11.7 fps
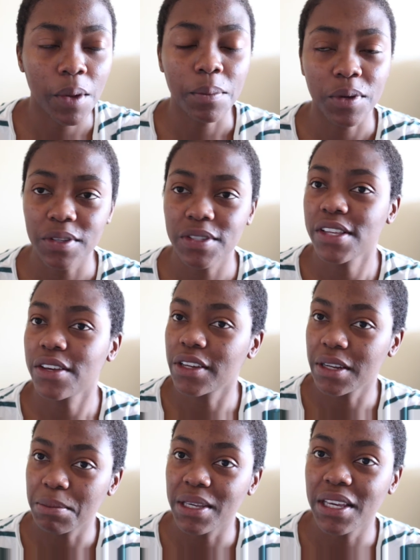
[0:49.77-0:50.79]
because they're
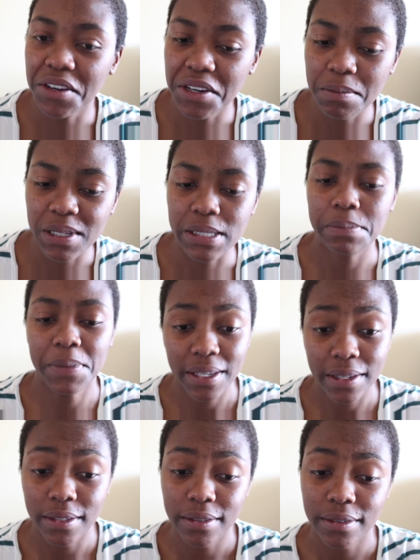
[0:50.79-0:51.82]
gonna be hearing me speak,